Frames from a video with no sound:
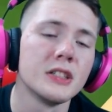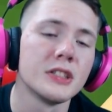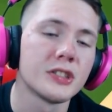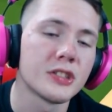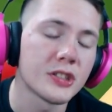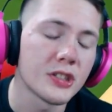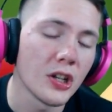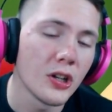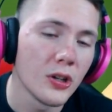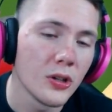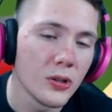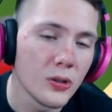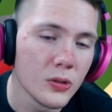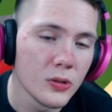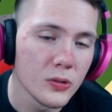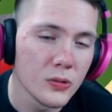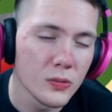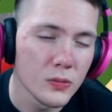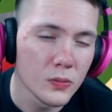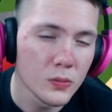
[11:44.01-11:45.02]

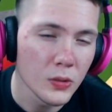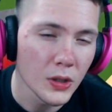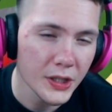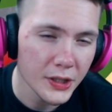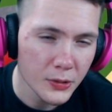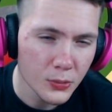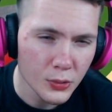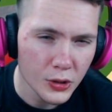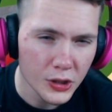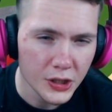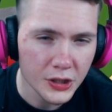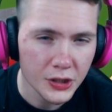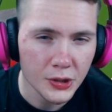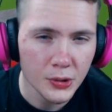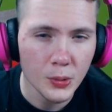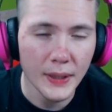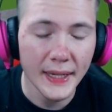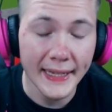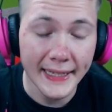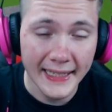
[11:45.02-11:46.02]
So what you want to
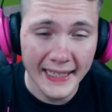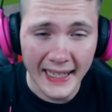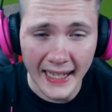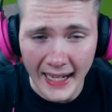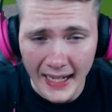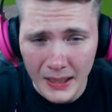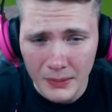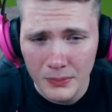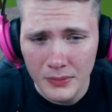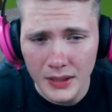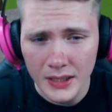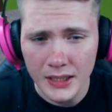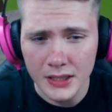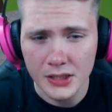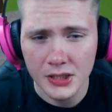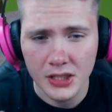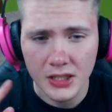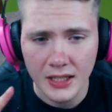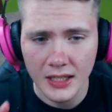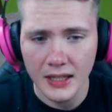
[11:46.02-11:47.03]
do in game
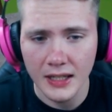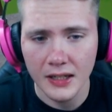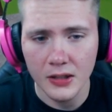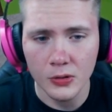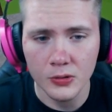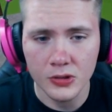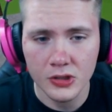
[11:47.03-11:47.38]
is click on